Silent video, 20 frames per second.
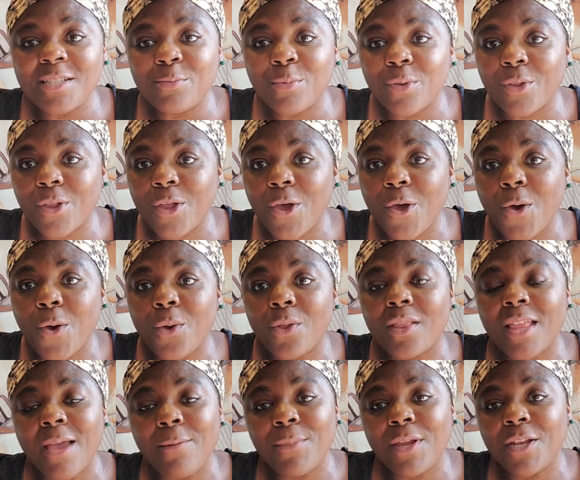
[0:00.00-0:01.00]
below.
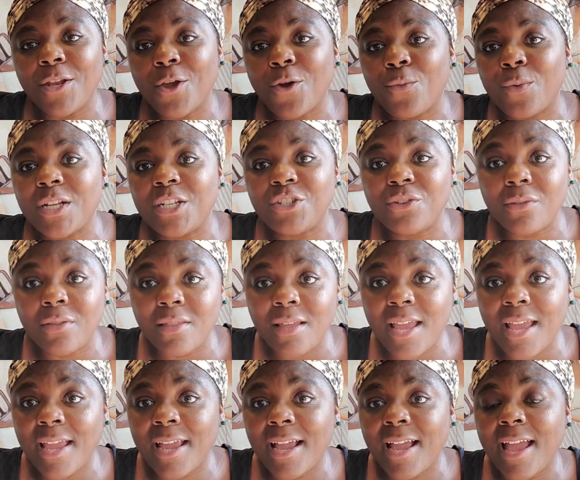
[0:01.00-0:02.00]
Let me know what you
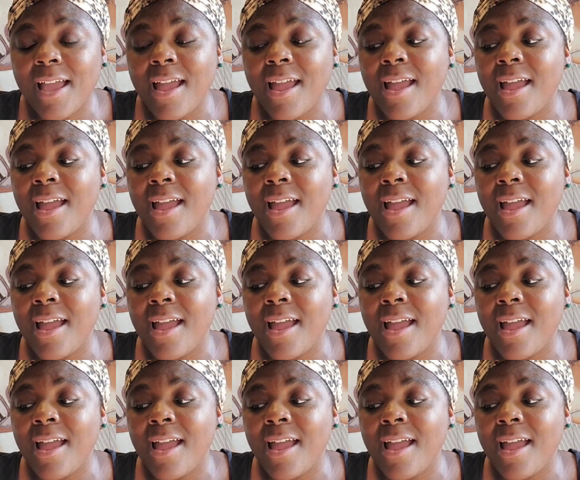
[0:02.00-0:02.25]
think.